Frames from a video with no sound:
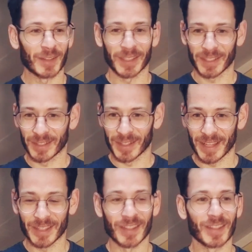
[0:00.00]
I wanted to
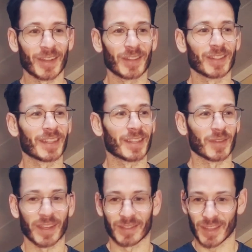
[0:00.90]
let you know that
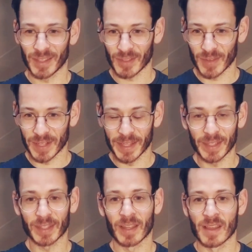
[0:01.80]
we have just
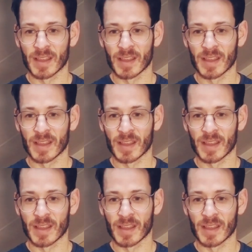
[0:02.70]
released